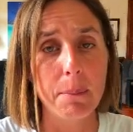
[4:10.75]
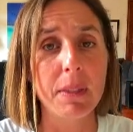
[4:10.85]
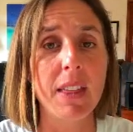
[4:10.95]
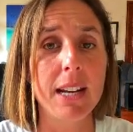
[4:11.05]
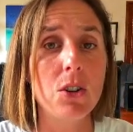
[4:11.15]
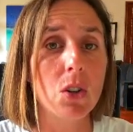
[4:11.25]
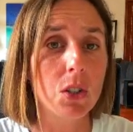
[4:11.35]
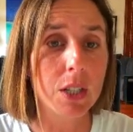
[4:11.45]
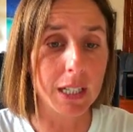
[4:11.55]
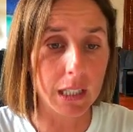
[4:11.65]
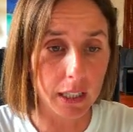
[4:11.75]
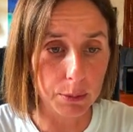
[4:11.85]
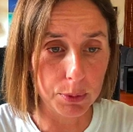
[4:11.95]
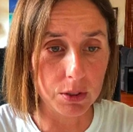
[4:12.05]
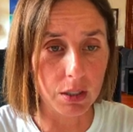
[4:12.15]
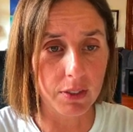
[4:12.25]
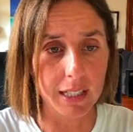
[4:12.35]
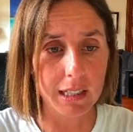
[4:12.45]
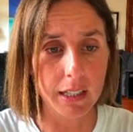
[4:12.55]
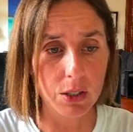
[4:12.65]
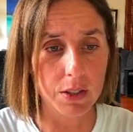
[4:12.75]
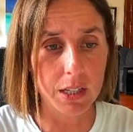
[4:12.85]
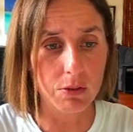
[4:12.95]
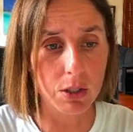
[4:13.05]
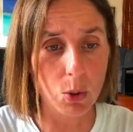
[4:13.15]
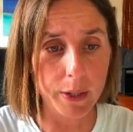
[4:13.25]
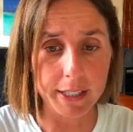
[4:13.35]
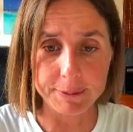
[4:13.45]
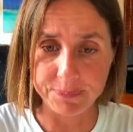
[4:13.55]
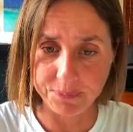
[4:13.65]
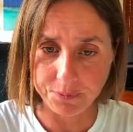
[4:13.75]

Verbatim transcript: but they're non-clickable. So if I click on this real quick,